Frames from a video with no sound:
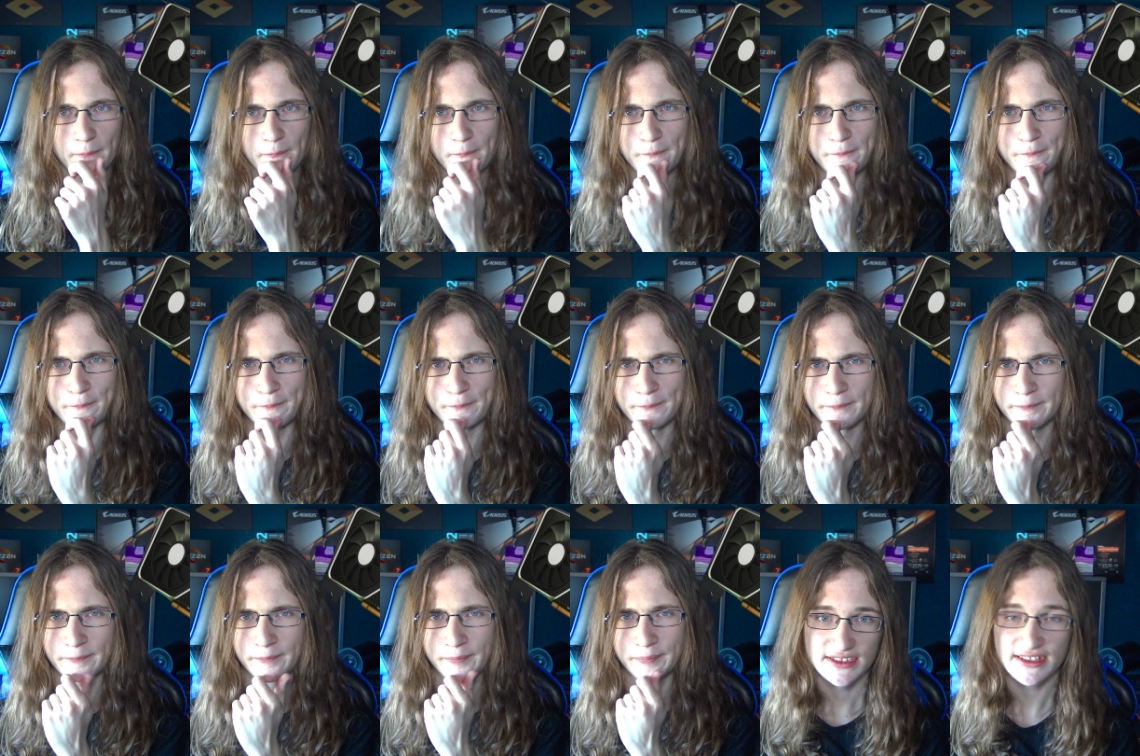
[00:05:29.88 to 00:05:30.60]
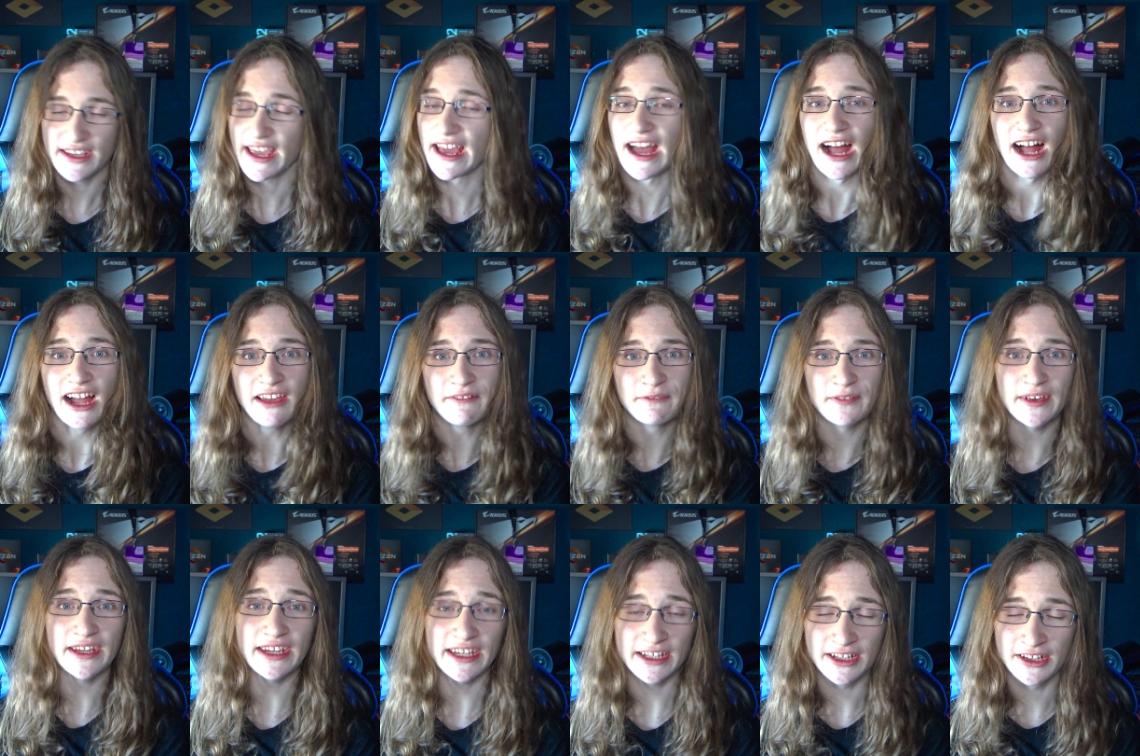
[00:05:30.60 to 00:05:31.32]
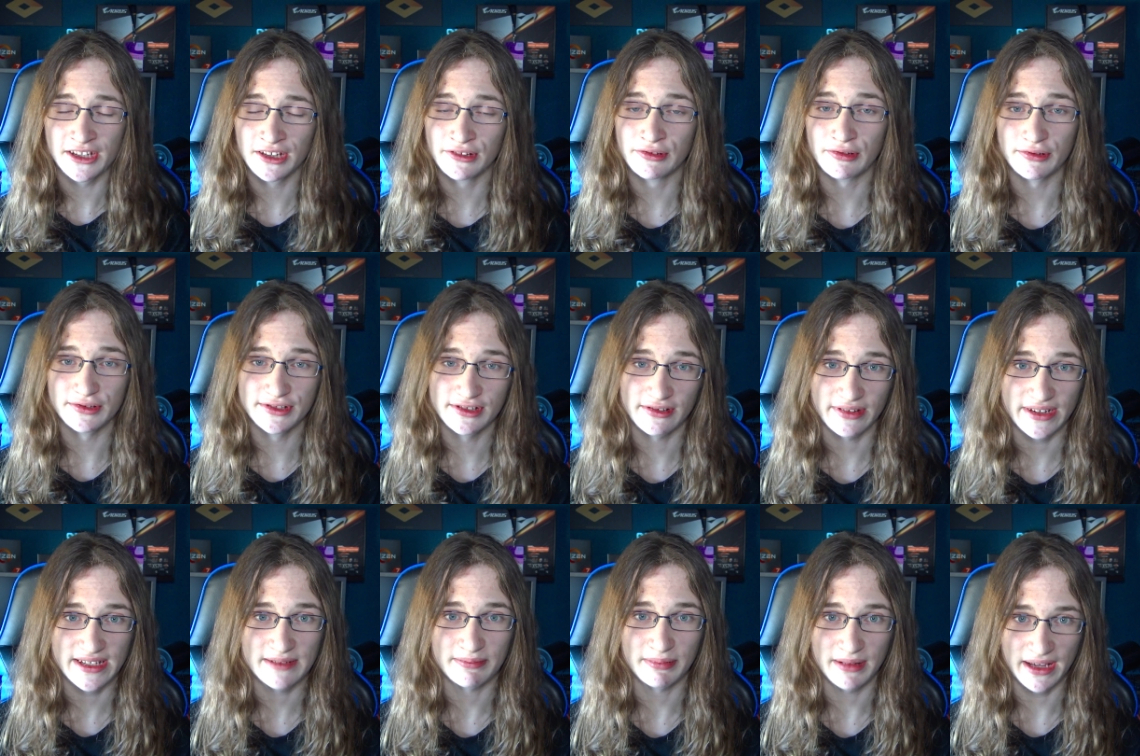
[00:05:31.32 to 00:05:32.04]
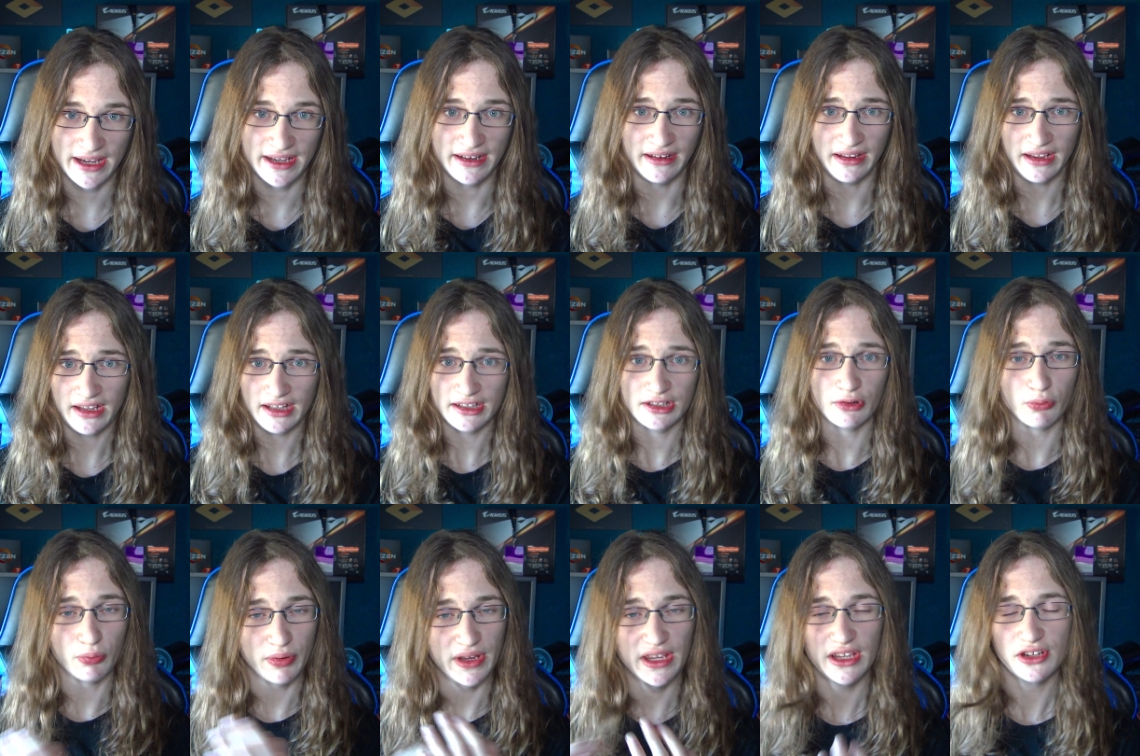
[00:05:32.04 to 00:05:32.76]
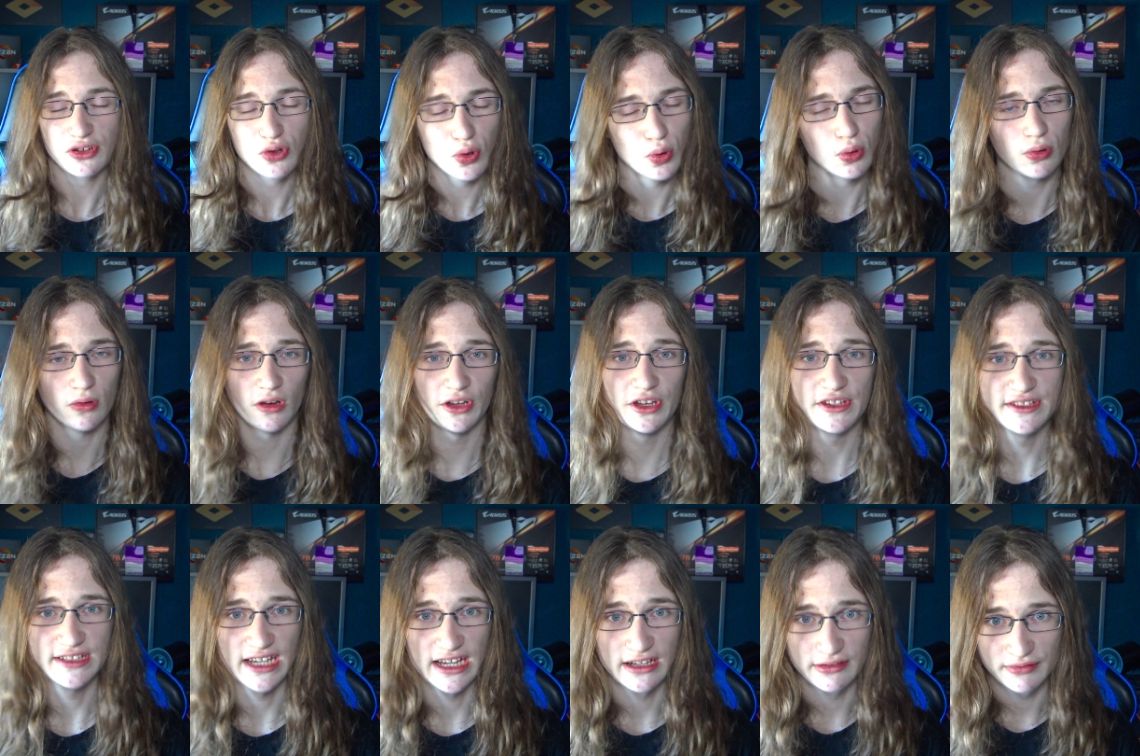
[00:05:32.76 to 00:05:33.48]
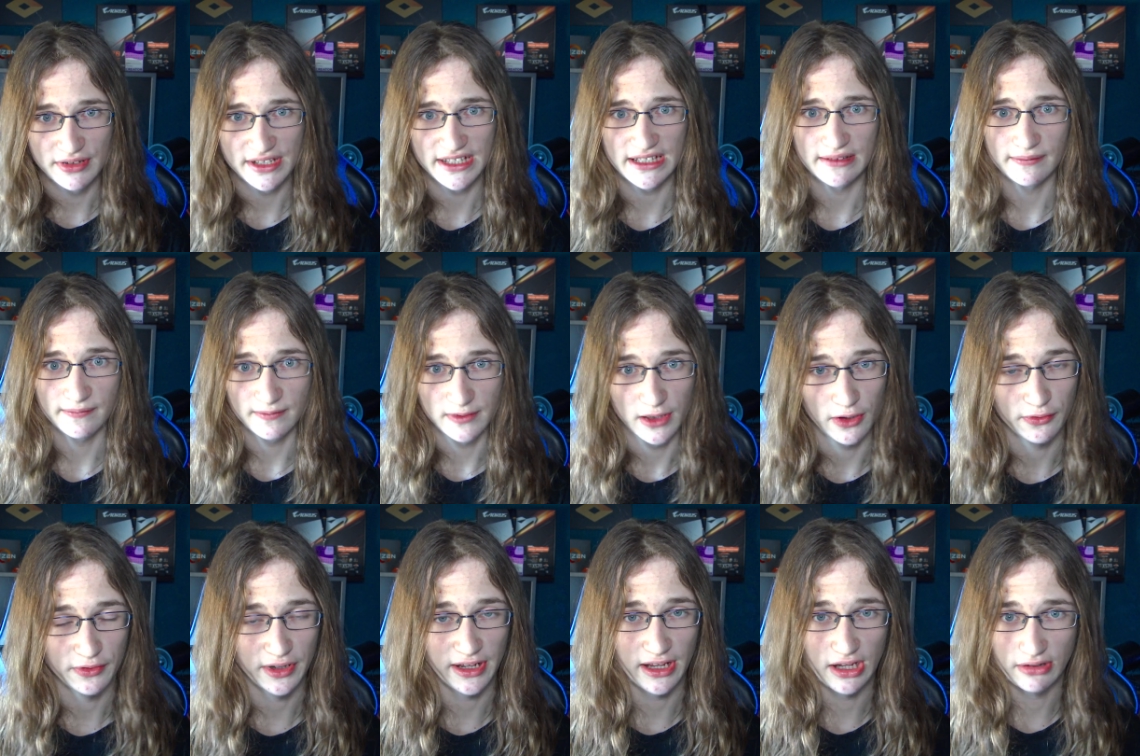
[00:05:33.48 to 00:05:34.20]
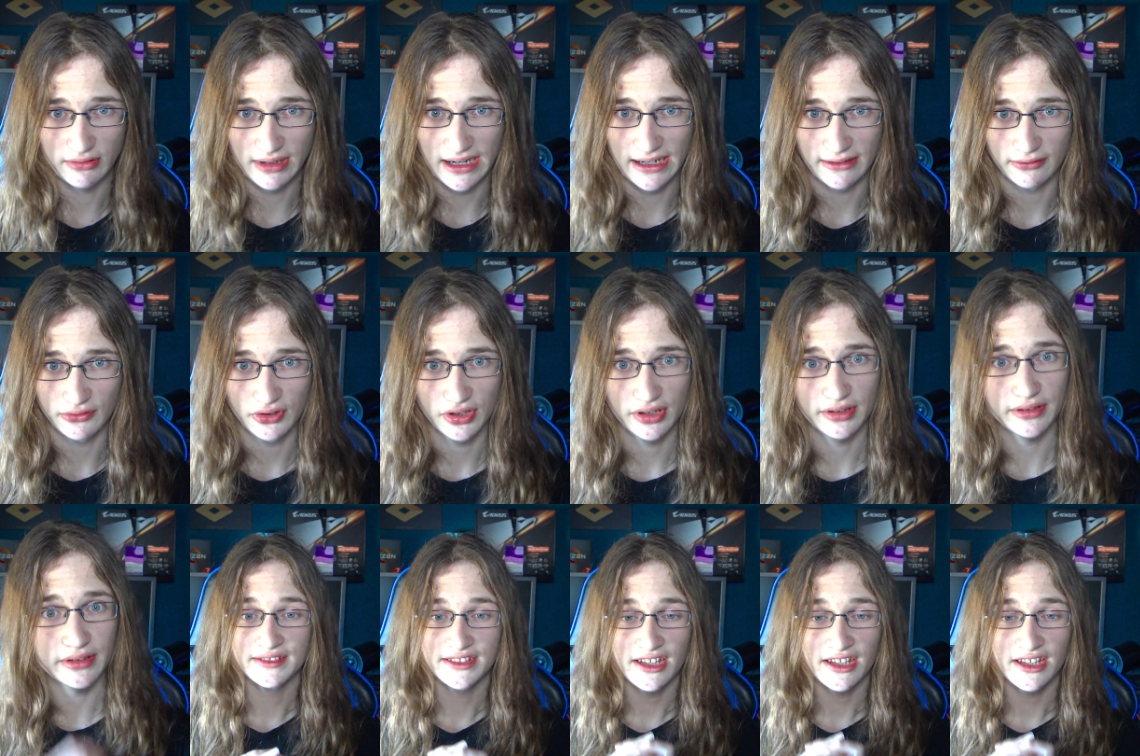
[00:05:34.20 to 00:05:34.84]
Hmm. So yeah, I think it could also explain the weird cooler design we've seen floating around.